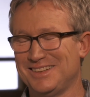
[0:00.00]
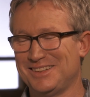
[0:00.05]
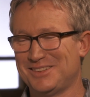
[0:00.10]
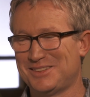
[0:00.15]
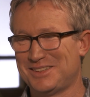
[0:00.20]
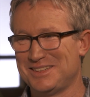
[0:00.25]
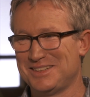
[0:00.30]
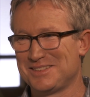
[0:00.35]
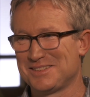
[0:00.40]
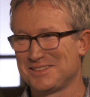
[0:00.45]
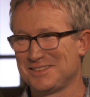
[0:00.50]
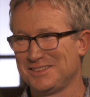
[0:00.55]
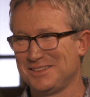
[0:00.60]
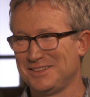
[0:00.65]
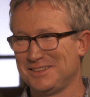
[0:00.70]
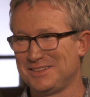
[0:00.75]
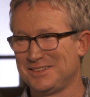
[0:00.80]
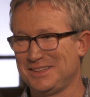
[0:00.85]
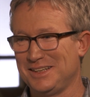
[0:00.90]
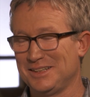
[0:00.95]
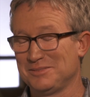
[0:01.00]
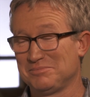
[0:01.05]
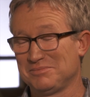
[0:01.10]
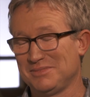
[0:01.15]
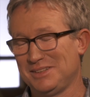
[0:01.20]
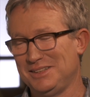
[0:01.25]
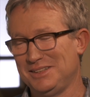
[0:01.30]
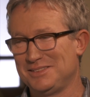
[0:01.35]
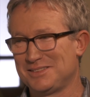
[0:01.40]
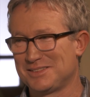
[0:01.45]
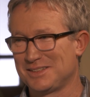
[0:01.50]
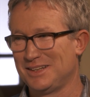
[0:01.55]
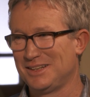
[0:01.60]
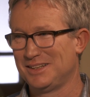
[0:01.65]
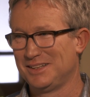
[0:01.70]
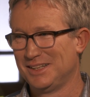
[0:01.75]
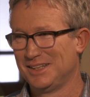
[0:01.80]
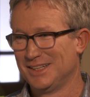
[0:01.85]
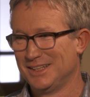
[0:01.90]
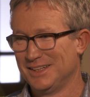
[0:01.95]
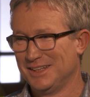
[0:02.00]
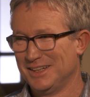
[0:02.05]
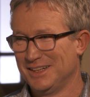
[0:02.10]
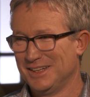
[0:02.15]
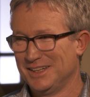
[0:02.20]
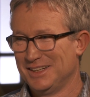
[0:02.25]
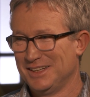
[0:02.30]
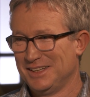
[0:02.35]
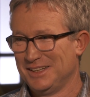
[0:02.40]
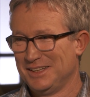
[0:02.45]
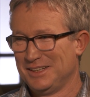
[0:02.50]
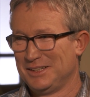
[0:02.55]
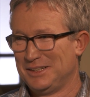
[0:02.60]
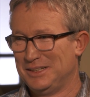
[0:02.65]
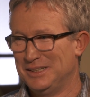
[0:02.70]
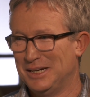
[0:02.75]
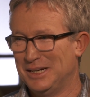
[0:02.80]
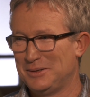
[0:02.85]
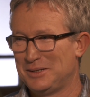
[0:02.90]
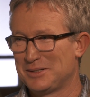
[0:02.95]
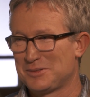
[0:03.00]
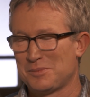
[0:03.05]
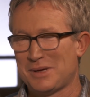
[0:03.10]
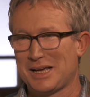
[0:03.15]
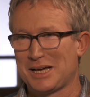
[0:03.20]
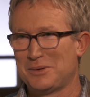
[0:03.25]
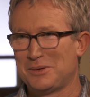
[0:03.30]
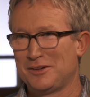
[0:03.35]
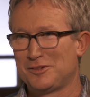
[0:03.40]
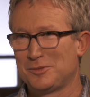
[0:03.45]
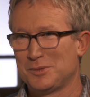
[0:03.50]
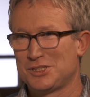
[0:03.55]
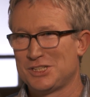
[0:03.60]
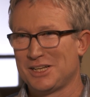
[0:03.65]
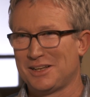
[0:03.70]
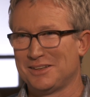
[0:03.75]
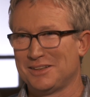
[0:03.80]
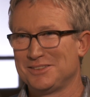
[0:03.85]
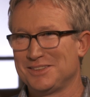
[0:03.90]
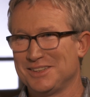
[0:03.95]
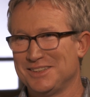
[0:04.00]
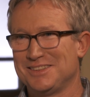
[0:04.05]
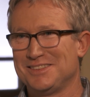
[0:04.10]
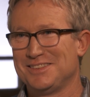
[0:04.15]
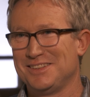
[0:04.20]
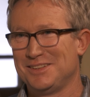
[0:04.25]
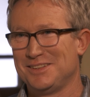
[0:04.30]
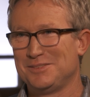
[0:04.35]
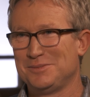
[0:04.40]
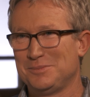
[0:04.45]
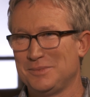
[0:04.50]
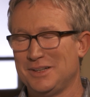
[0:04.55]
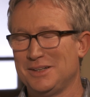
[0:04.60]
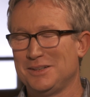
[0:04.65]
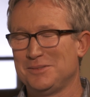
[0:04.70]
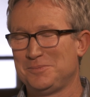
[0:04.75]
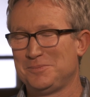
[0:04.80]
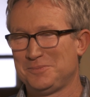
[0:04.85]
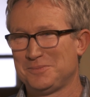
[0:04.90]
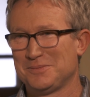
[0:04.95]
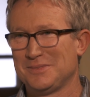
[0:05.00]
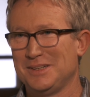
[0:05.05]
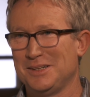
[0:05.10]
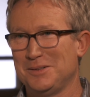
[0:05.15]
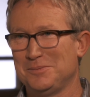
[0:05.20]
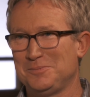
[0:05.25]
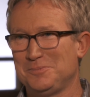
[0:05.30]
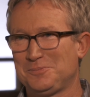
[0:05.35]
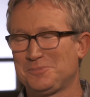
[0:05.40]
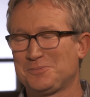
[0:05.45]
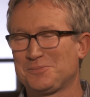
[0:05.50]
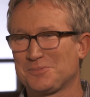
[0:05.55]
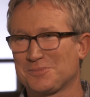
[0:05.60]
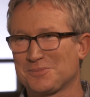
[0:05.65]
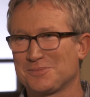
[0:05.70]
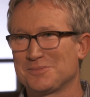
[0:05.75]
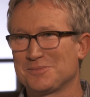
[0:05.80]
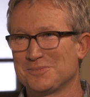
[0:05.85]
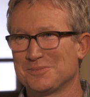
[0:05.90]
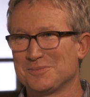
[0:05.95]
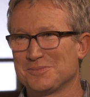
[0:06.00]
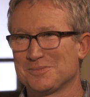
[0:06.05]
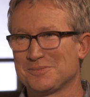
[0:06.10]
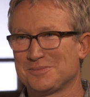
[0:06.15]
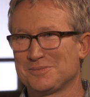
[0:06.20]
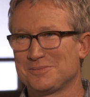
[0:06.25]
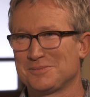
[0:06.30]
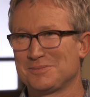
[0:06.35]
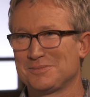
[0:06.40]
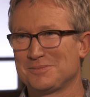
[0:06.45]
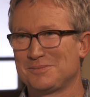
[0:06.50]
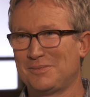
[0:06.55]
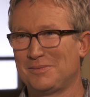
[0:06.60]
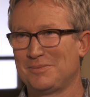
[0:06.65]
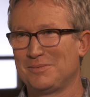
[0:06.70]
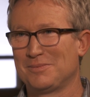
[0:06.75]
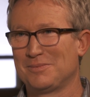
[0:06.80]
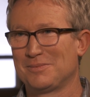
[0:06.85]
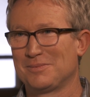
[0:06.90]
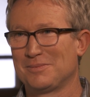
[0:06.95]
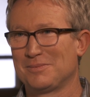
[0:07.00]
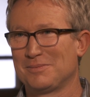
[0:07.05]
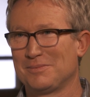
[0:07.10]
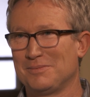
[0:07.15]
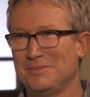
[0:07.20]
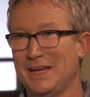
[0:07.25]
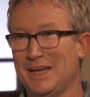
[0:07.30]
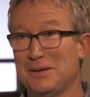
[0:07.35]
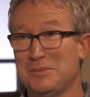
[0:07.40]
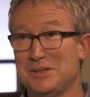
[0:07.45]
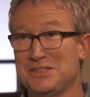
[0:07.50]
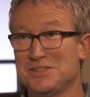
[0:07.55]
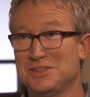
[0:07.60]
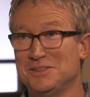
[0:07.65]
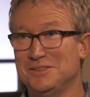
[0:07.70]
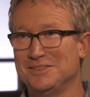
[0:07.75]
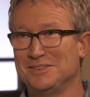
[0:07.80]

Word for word: no, it is, and yeah, he's. Uh, you know, he doesn't back away from a challenge. No. So, yeah. Yeah. Yeah. Really excited to see where the next ones go. Yeah, me too.